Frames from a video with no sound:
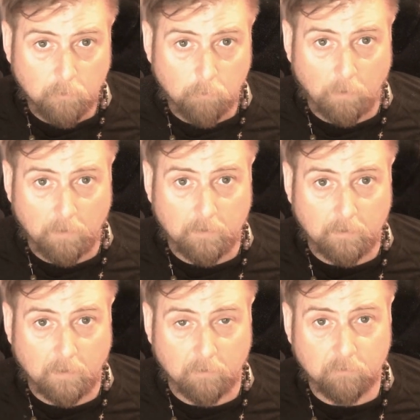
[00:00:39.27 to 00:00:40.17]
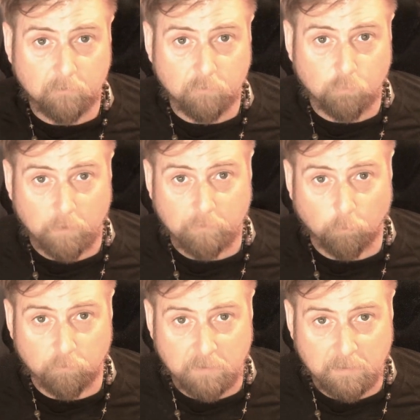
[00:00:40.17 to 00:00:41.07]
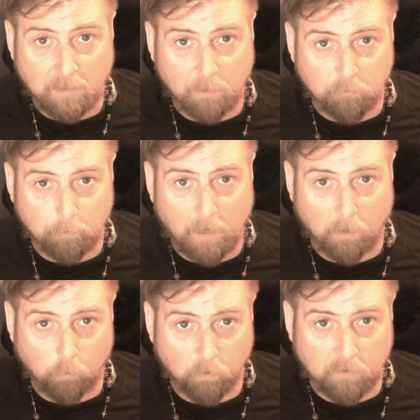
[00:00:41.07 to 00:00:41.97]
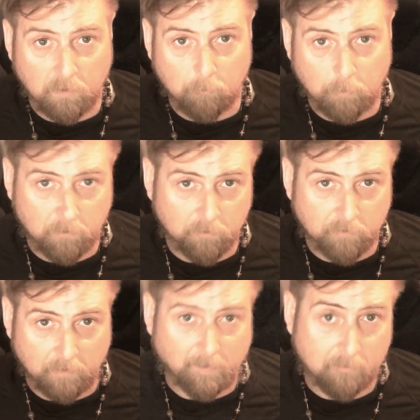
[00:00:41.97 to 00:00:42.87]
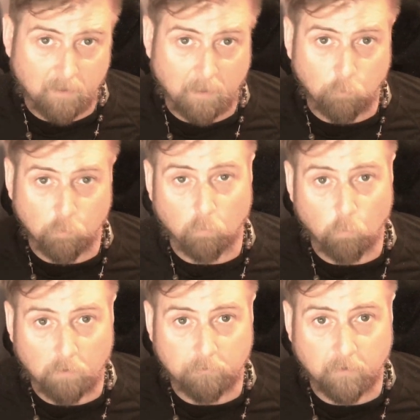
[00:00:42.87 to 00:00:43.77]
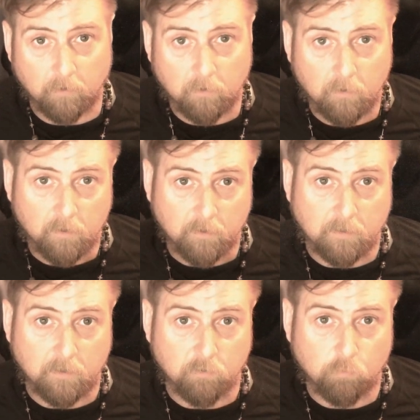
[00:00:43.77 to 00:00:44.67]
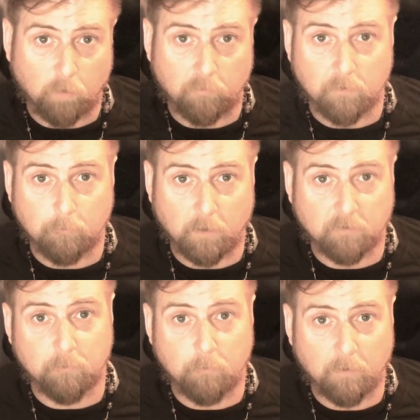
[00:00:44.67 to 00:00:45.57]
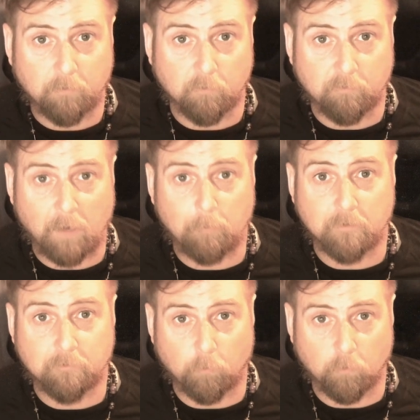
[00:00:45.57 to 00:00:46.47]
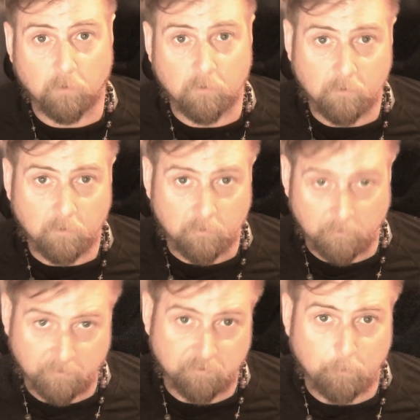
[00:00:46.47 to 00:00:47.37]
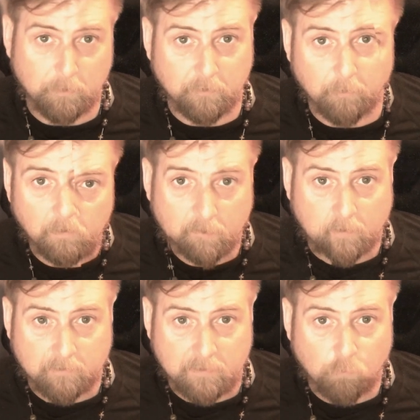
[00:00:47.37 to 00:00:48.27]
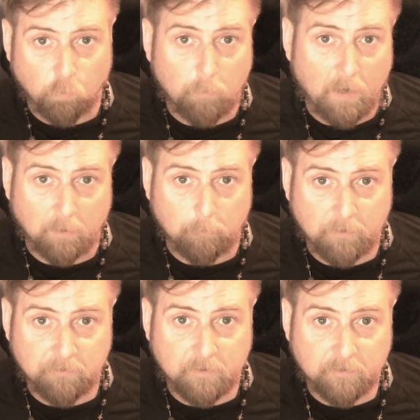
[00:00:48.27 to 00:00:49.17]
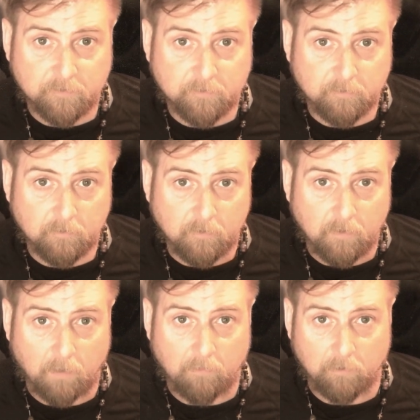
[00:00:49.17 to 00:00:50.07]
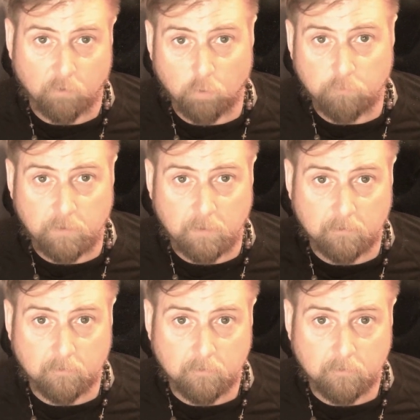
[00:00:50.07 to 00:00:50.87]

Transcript: By uh, 2014, I was back working because at that time we were on welfare, getting 1,200 bucks a month for a family of four. The disability. 2019, we are buying a business, and then COVID hit,